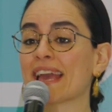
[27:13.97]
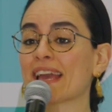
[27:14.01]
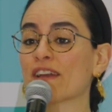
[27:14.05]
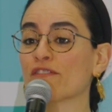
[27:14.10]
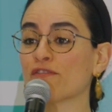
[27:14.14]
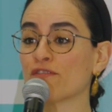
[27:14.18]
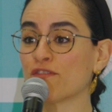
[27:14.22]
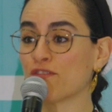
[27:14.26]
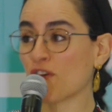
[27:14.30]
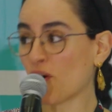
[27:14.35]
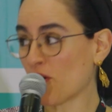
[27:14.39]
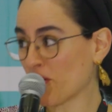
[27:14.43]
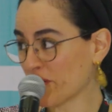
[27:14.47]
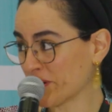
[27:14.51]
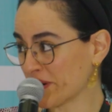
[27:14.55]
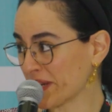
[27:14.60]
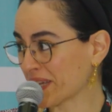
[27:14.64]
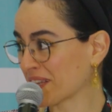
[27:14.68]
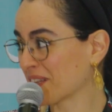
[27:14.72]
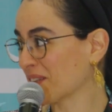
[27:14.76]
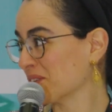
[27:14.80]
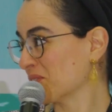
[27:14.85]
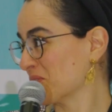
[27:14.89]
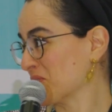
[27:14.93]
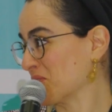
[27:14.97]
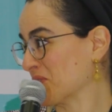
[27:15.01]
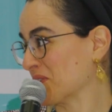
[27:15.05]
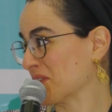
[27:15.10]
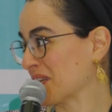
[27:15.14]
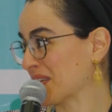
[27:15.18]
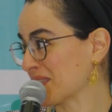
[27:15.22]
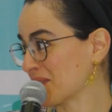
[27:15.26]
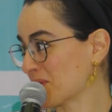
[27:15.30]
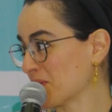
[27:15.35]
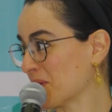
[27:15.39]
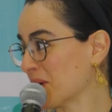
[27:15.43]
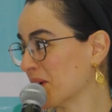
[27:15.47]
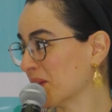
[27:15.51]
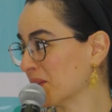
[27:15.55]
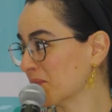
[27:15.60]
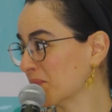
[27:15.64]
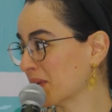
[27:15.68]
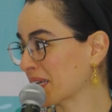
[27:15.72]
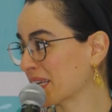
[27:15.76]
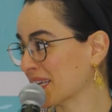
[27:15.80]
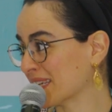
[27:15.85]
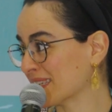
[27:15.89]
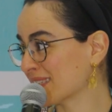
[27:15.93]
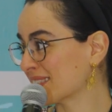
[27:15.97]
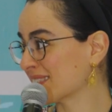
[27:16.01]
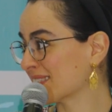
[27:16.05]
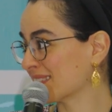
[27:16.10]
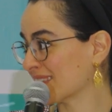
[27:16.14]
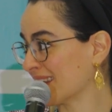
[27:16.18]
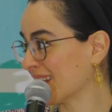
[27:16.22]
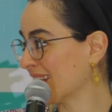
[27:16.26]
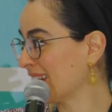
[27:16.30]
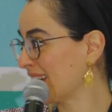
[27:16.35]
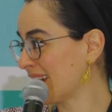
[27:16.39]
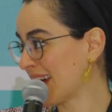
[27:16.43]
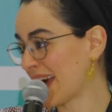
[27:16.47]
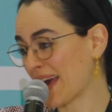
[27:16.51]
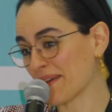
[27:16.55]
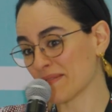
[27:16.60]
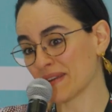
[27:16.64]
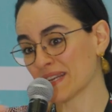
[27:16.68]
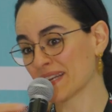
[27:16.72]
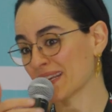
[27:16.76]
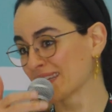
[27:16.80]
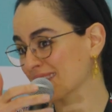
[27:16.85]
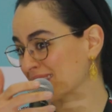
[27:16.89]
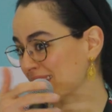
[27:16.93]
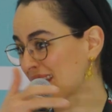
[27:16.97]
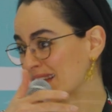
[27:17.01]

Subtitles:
for inclusion as well, because I mean,